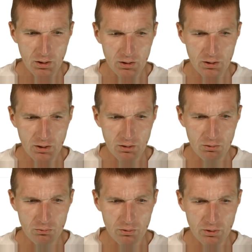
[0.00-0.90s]
and
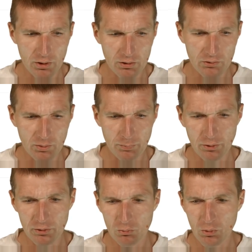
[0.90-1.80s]
now it is
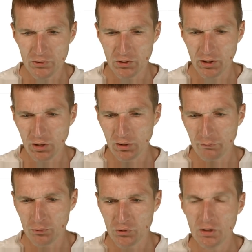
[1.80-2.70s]
deployed once again
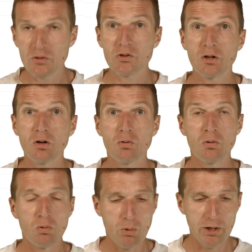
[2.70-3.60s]
a few seconds
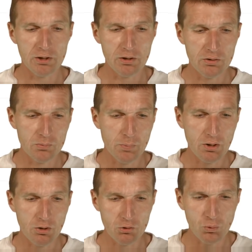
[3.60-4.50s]
ago. Why this?
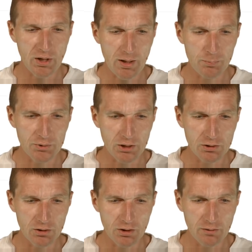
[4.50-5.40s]
Because we
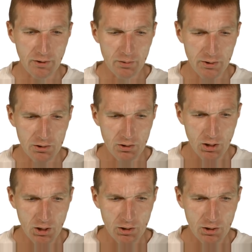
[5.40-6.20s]
updated the environment.